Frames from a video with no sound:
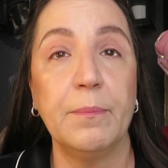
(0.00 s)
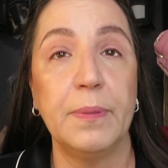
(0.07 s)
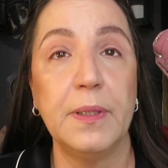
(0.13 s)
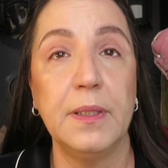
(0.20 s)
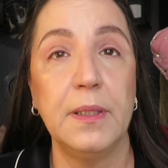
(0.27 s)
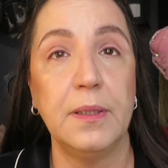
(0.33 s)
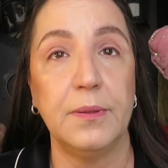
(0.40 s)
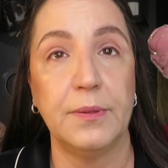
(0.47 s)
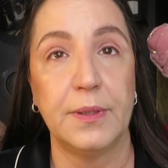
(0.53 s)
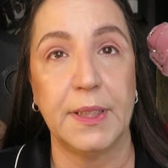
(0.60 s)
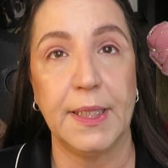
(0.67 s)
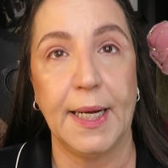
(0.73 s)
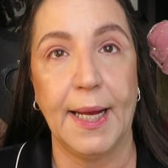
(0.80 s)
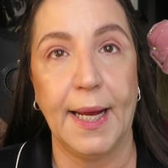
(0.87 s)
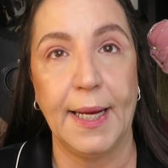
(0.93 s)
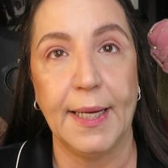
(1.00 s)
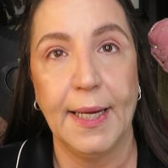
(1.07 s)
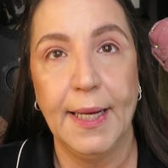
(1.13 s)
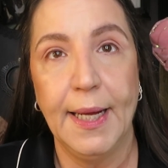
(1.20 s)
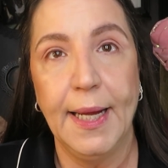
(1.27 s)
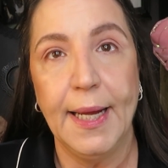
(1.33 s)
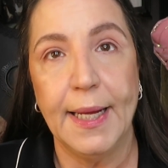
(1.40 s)
blue today.
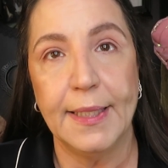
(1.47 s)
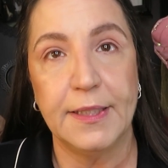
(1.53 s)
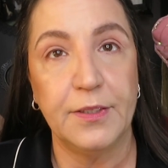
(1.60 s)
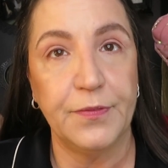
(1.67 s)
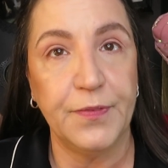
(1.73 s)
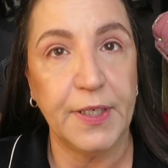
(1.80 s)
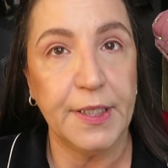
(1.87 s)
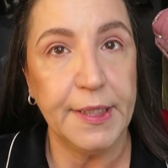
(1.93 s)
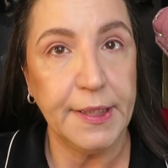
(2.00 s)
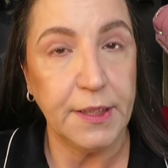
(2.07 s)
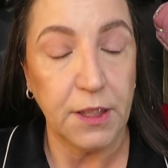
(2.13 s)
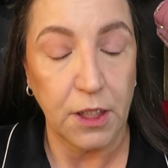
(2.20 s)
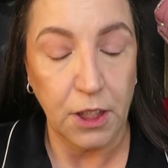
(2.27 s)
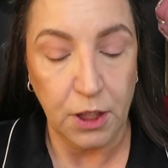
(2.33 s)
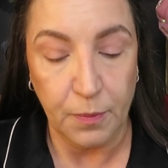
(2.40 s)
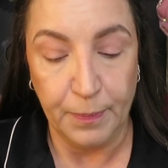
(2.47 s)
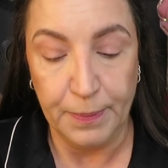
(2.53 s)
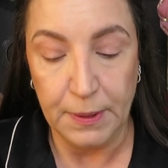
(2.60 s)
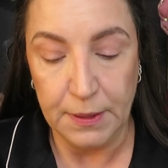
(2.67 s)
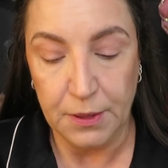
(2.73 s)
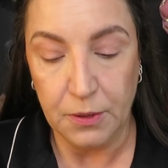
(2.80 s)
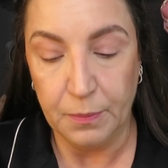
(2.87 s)
It's a very dark
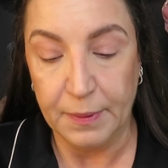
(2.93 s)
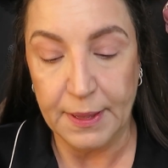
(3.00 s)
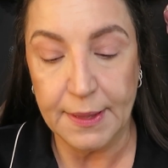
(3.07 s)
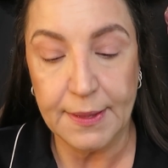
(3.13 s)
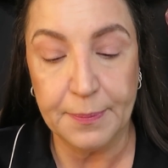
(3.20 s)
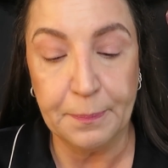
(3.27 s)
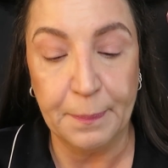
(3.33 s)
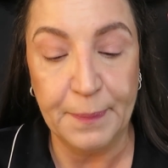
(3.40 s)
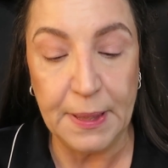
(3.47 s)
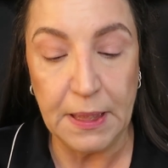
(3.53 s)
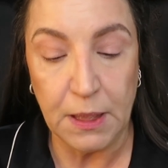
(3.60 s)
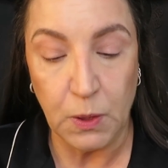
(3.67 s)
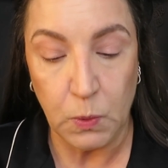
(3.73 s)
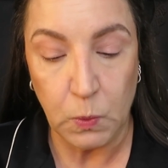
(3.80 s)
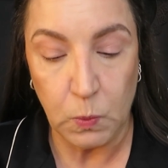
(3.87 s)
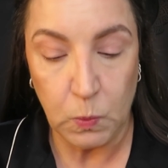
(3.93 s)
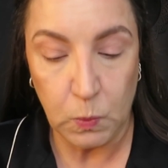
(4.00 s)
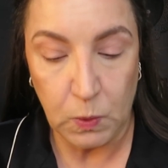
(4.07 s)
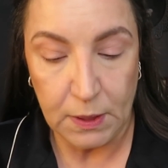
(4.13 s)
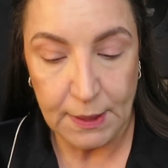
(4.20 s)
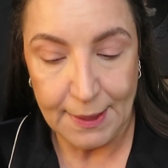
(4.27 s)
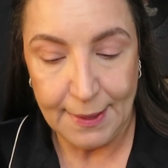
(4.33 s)
blue, but it's blue.
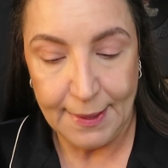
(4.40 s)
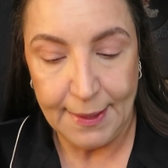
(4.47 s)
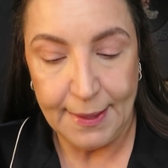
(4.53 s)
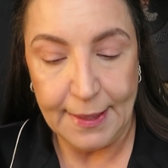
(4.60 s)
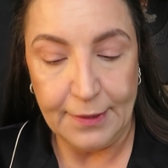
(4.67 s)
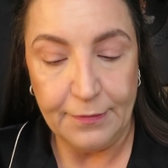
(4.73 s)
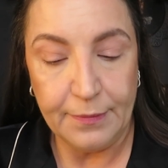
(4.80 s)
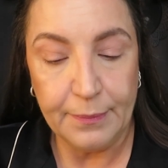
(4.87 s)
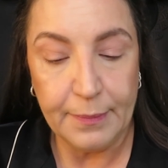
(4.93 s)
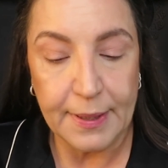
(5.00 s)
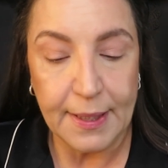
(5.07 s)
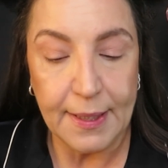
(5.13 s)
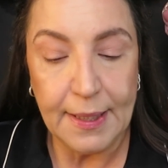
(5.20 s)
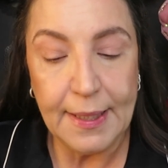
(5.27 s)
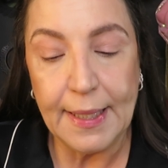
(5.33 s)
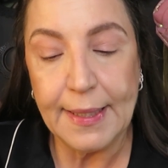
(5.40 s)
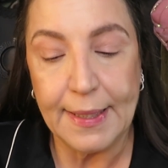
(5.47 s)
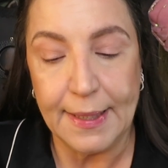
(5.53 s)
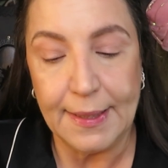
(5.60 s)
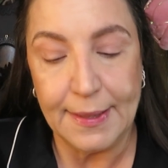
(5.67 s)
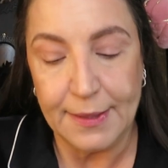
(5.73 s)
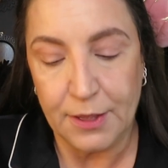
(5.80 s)
Even my
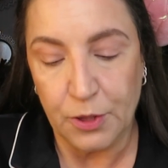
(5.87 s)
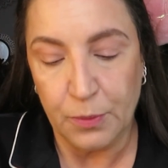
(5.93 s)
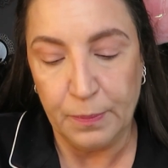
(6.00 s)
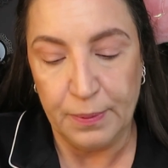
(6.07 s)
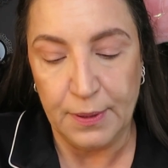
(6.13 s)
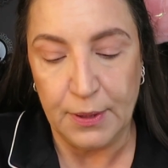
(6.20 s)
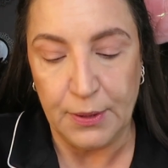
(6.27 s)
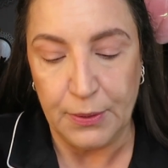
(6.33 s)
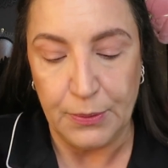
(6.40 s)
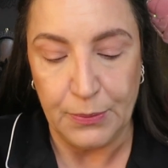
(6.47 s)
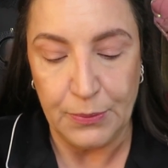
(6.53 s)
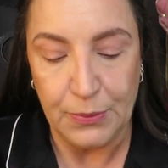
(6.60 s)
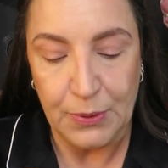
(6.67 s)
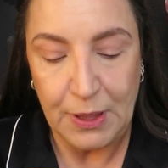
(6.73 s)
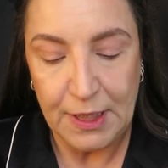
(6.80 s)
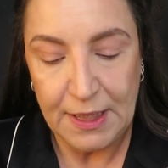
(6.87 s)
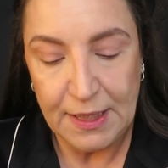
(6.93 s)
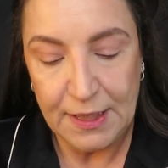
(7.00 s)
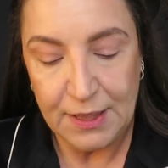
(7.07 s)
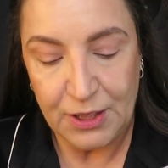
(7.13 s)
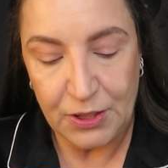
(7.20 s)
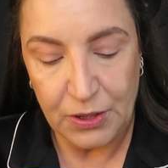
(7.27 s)
leggings are blue.
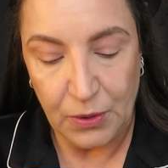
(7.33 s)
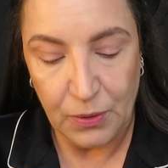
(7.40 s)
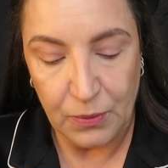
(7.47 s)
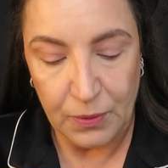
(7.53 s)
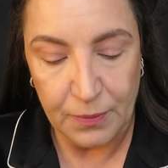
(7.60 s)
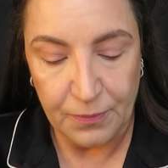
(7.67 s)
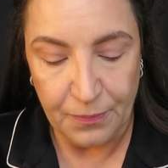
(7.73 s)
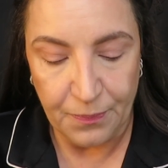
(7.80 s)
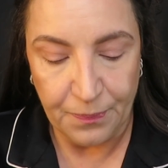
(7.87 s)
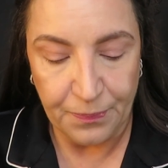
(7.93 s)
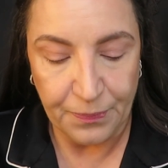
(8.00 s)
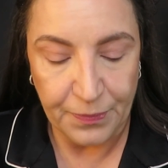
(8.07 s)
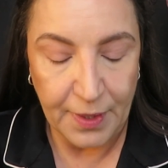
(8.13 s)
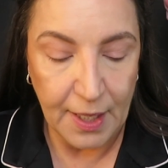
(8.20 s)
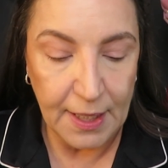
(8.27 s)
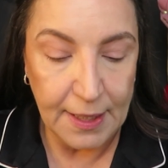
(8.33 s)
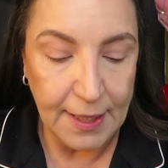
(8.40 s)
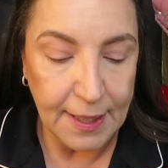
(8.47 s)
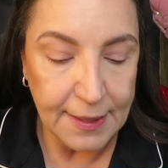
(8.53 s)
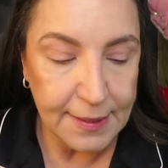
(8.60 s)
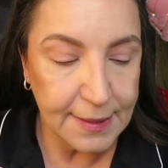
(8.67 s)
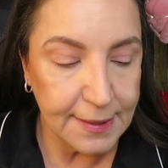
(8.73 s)
So
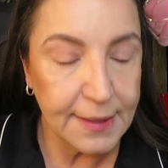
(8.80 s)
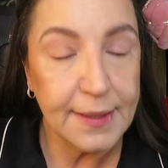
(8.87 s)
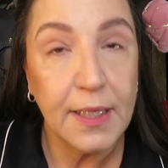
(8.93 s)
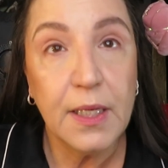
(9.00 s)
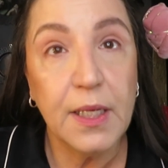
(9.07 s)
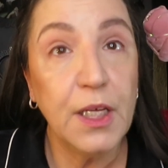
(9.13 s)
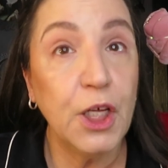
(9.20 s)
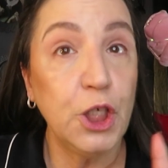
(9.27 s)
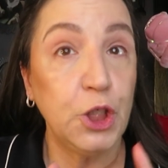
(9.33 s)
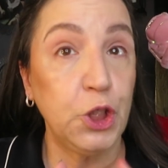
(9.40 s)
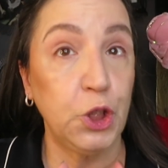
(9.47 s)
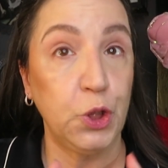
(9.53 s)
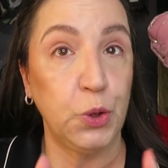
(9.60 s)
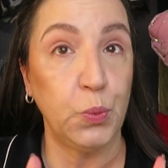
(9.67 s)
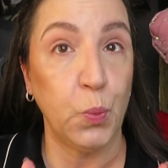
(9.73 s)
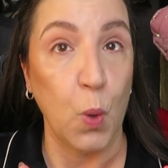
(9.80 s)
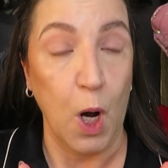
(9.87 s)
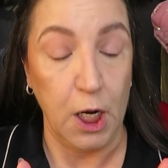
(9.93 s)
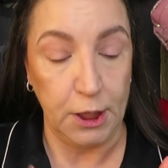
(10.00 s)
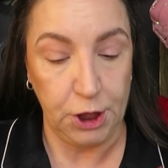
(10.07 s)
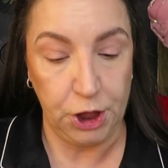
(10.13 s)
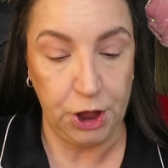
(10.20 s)
let's
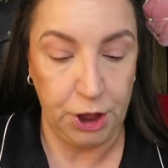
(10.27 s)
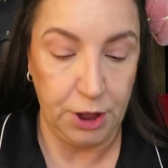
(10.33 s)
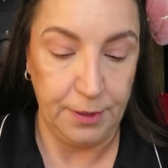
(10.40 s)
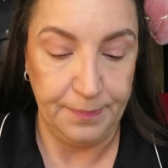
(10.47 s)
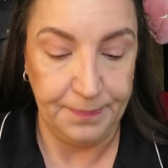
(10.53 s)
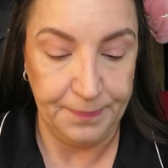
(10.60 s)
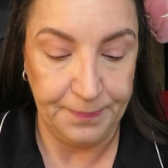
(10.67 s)
swatch.